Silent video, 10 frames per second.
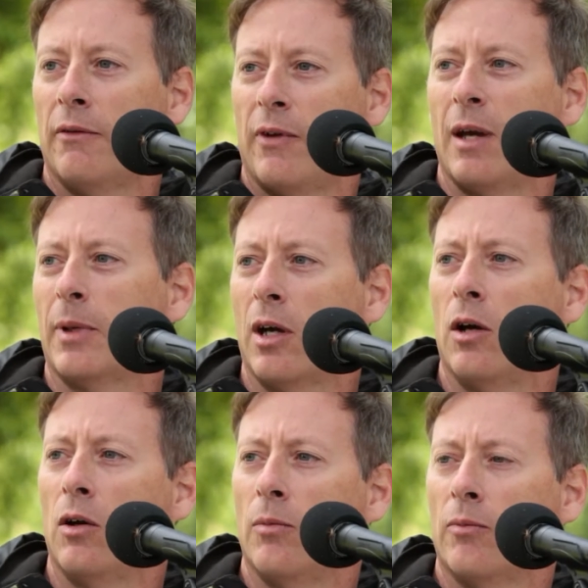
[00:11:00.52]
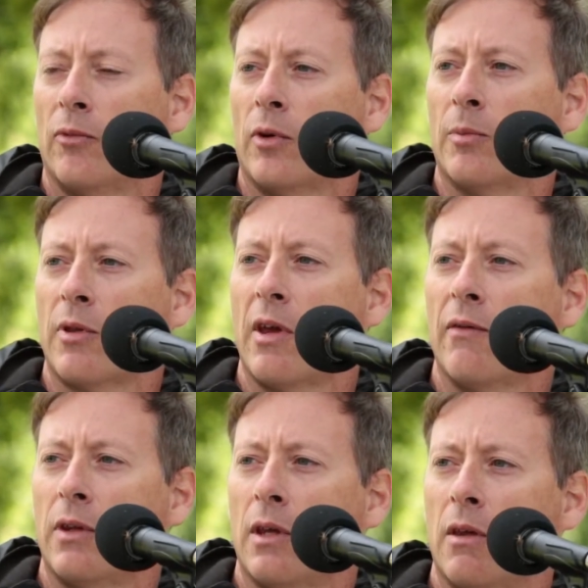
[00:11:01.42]
family home from the
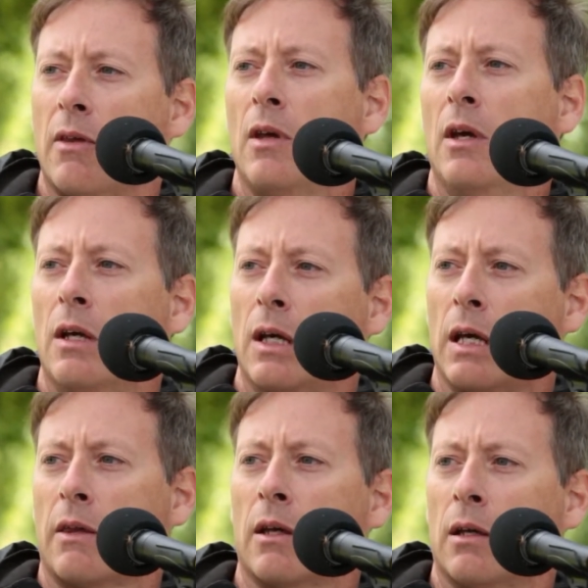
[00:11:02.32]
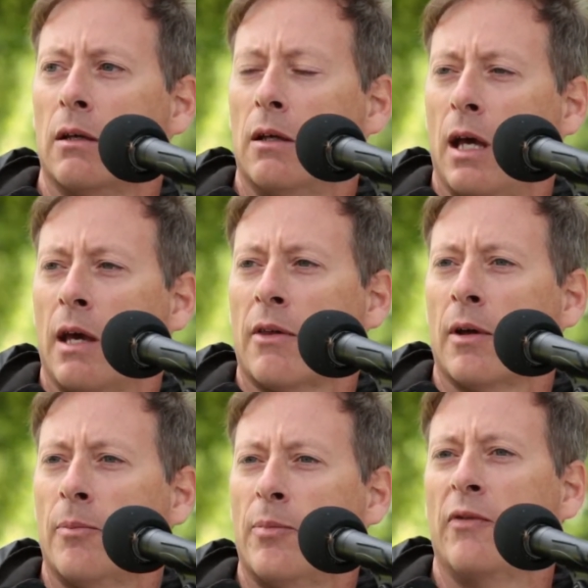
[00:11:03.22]
70s as a
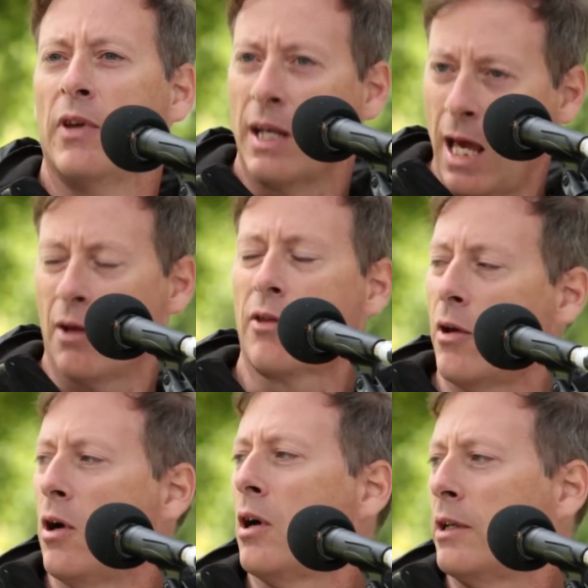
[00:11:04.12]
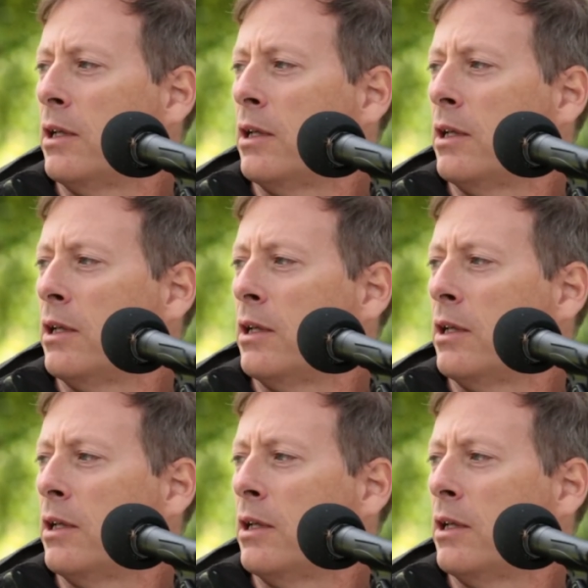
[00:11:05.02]
pavilion outside.